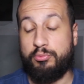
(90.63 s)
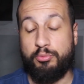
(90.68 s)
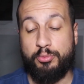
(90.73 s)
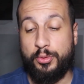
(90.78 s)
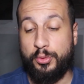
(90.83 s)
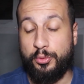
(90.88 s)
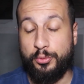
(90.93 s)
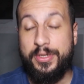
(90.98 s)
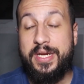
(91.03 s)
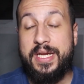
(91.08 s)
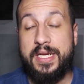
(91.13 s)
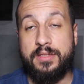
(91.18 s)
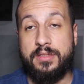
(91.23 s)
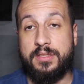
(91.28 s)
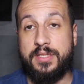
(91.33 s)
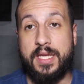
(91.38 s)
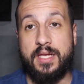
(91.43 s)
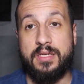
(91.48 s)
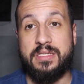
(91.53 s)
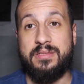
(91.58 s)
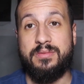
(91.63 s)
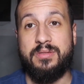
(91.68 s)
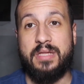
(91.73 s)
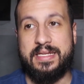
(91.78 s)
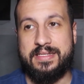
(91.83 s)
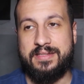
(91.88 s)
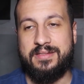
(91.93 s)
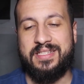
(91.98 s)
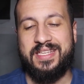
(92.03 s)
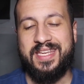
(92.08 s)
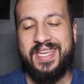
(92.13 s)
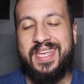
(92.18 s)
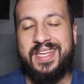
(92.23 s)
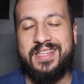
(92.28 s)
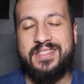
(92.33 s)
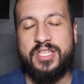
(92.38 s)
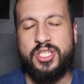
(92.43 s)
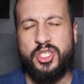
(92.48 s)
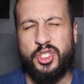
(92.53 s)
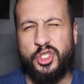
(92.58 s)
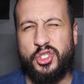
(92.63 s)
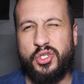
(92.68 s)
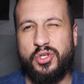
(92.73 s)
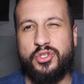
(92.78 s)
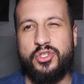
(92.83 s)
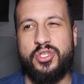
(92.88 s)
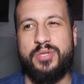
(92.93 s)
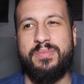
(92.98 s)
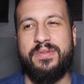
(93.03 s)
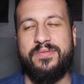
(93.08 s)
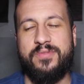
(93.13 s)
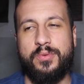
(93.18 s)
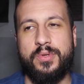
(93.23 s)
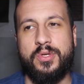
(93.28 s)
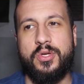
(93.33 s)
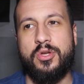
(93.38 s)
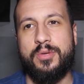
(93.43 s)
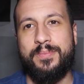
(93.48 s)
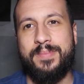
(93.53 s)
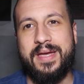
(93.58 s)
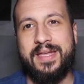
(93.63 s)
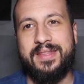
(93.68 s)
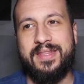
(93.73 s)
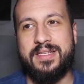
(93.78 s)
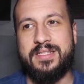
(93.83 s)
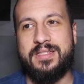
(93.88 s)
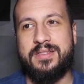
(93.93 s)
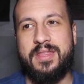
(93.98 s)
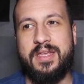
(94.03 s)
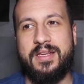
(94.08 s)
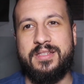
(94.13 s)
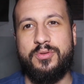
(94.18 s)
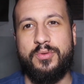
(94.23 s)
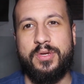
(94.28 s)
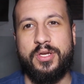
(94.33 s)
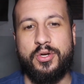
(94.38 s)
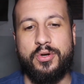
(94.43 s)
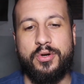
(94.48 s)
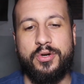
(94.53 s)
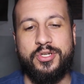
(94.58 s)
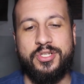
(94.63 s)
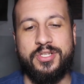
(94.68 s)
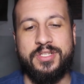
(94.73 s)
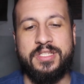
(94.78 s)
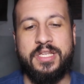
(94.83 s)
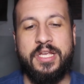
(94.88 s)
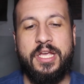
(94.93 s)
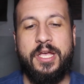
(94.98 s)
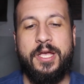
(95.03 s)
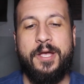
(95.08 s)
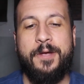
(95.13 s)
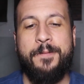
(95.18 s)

read tales as kids, as children, before we go to bed, as things to encourage us,